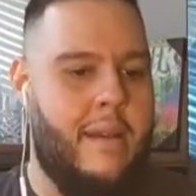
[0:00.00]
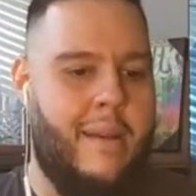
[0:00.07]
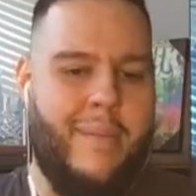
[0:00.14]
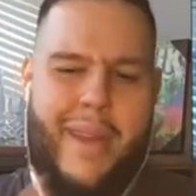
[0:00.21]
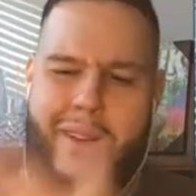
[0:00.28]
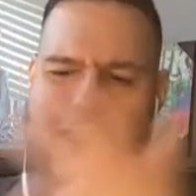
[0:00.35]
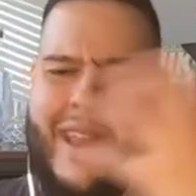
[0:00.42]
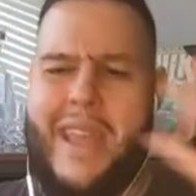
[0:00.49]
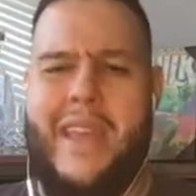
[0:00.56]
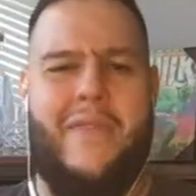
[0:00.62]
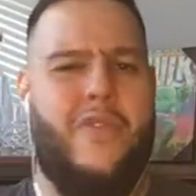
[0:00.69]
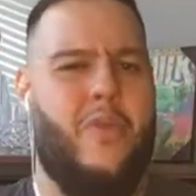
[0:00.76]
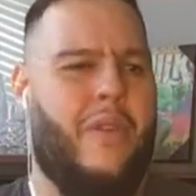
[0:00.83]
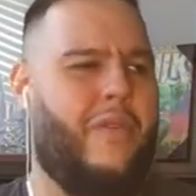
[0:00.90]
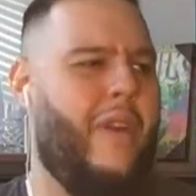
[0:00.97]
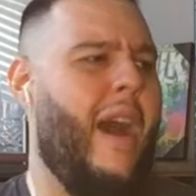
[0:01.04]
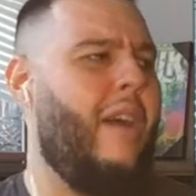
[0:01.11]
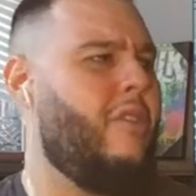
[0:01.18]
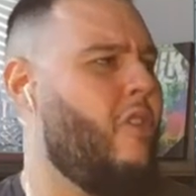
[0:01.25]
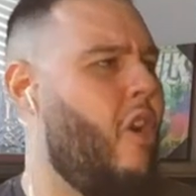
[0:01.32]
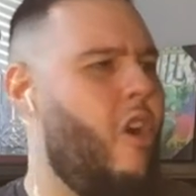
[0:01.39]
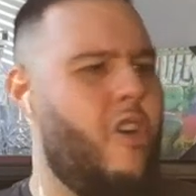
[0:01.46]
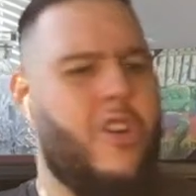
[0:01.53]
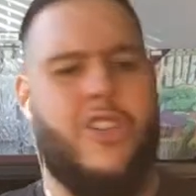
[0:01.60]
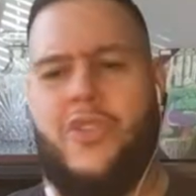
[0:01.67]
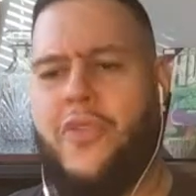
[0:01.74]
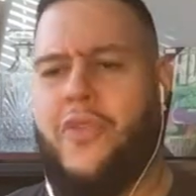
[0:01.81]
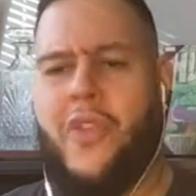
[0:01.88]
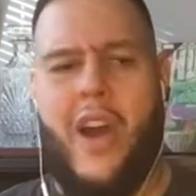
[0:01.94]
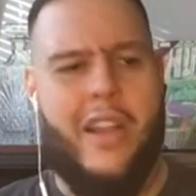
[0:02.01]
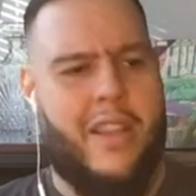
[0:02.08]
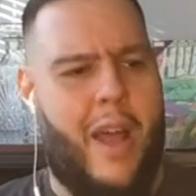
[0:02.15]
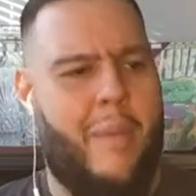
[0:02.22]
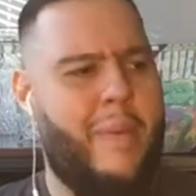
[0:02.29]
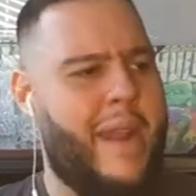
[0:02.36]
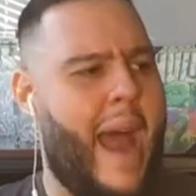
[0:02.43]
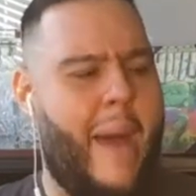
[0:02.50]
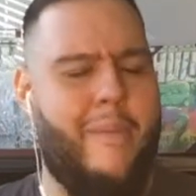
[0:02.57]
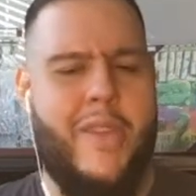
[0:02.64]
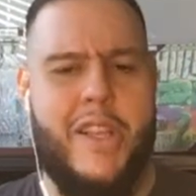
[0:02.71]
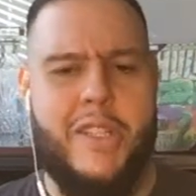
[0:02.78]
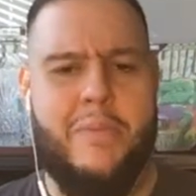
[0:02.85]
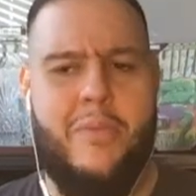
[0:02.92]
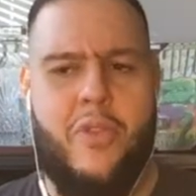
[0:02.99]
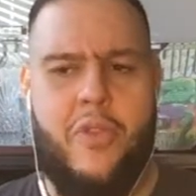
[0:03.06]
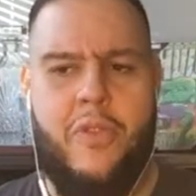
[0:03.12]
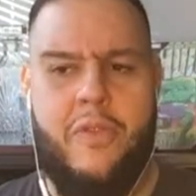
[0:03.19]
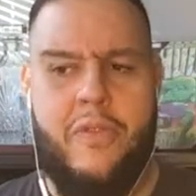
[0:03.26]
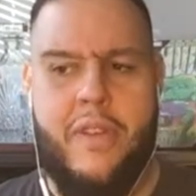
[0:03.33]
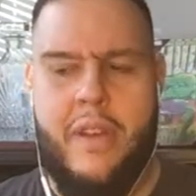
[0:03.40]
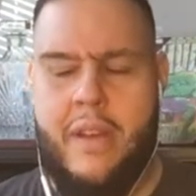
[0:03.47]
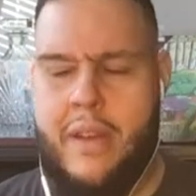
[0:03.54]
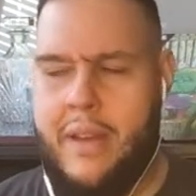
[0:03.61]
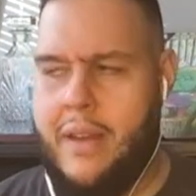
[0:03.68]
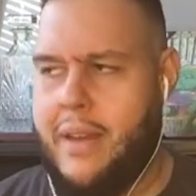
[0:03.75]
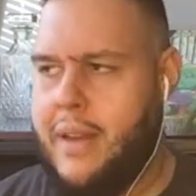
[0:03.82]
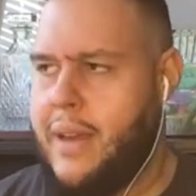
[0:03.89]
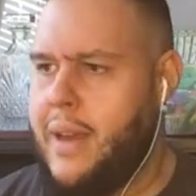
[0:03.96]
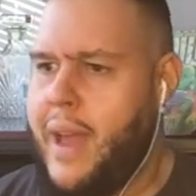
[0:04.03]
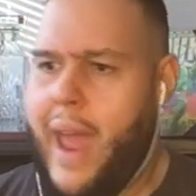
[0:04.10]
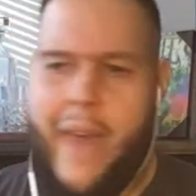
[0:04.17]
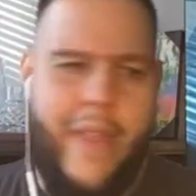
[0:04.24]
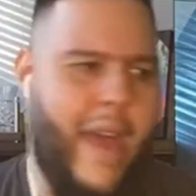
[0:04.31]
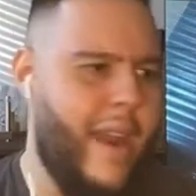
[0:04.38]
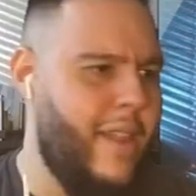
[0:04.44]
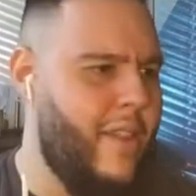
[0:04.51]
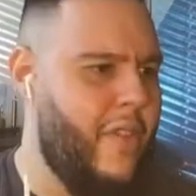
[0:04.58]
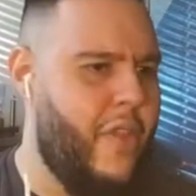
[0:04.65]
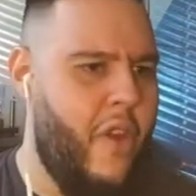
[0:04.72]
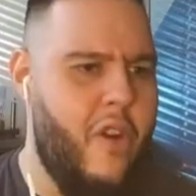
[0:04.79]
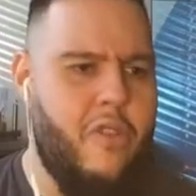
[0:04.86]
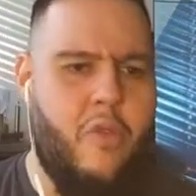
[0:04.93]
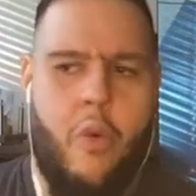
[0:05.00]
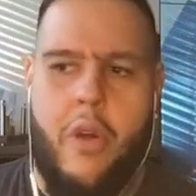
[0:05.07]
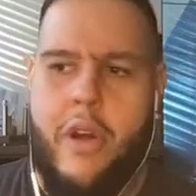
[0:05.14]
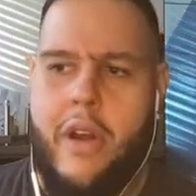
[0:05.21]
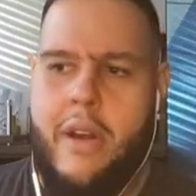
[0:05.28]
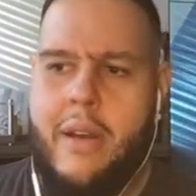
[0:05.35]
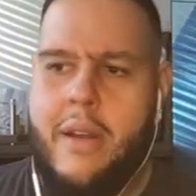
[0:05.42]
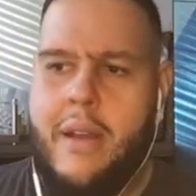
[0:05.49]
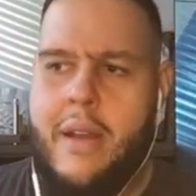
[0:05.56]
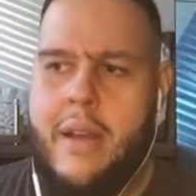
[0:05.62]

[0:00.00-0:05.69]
I'm not going to give you a foul call because you fucked up an obvious move. And then in the third quarter,